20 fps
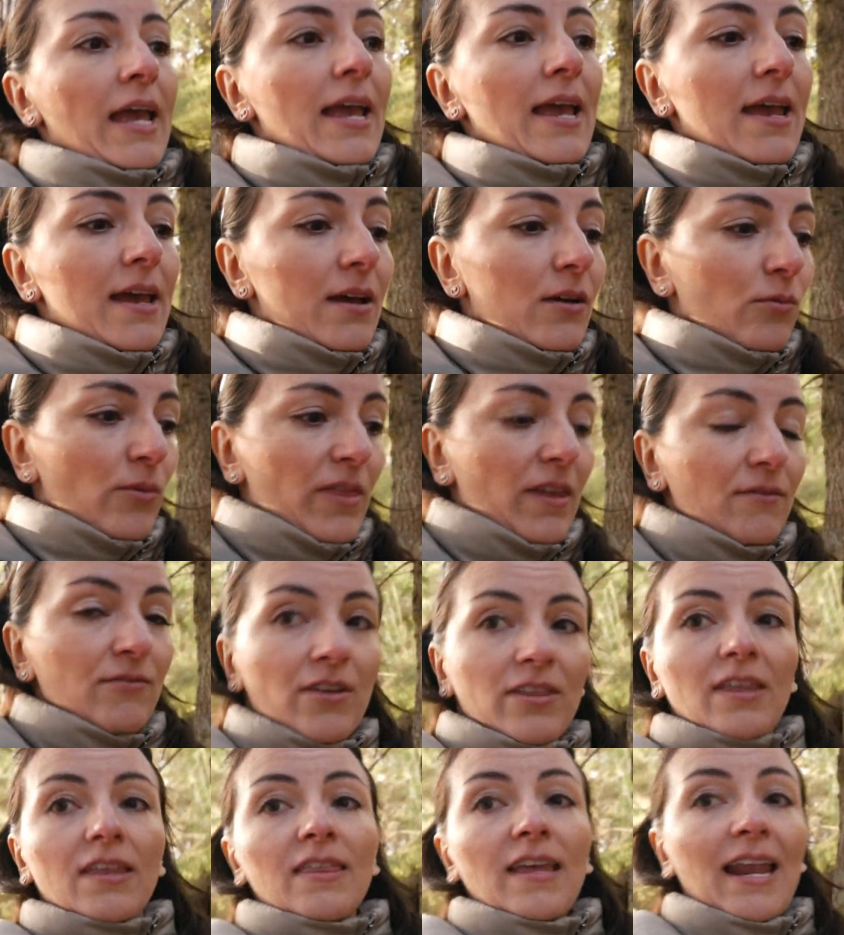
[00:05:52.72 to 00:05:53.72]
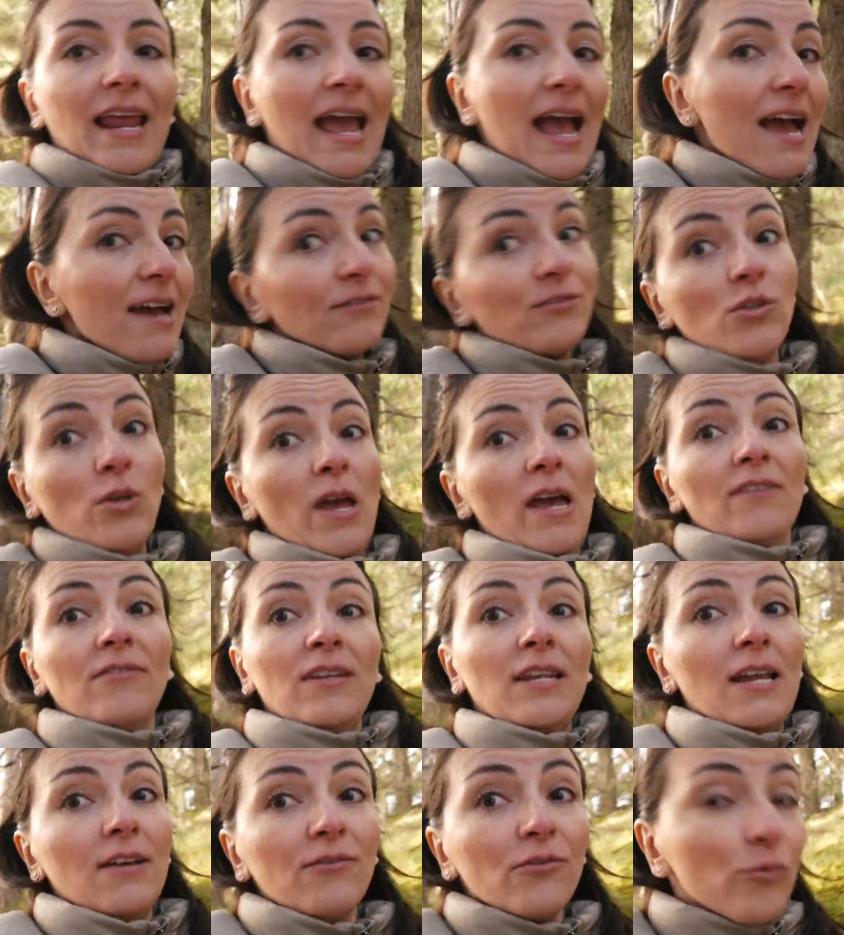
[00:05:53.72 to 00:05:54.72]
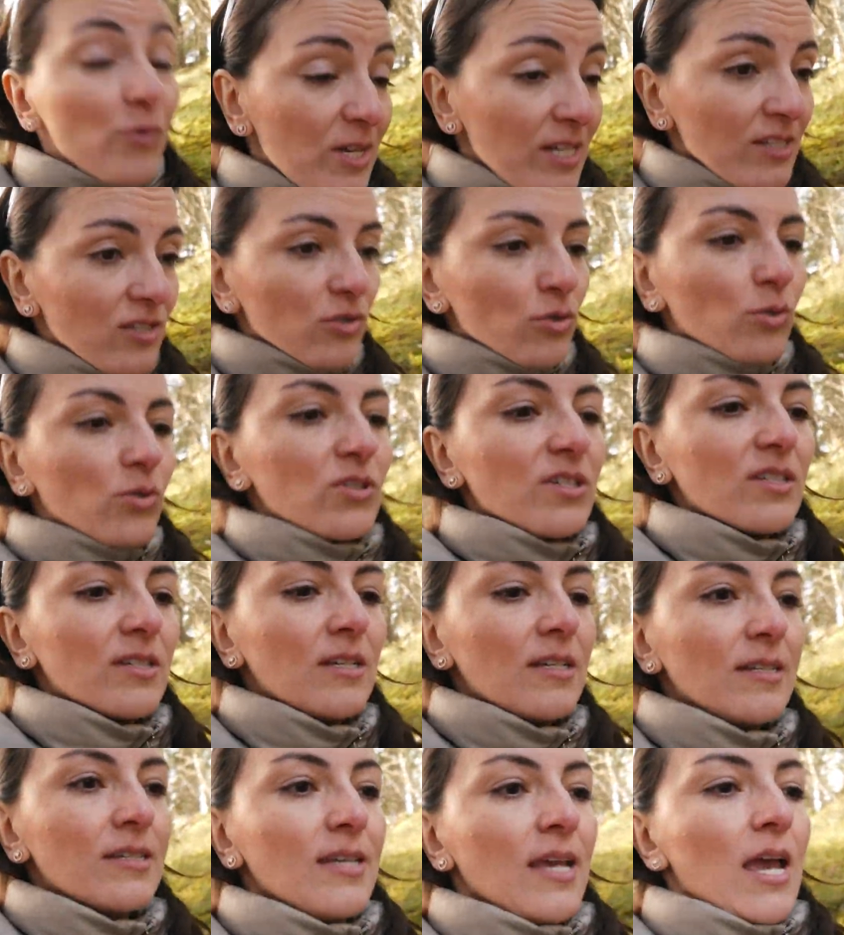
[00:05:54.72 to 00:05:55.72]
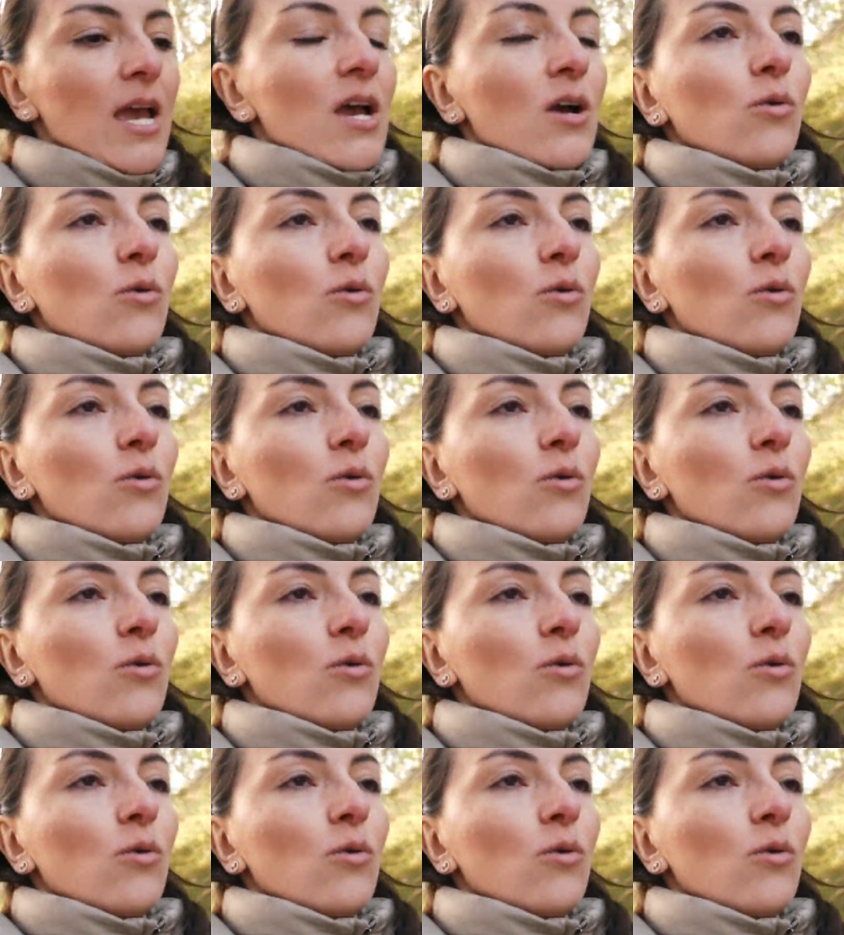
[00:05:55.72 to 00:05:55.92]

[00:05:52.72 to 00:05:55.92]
with everything that I have? Do I have enough resources?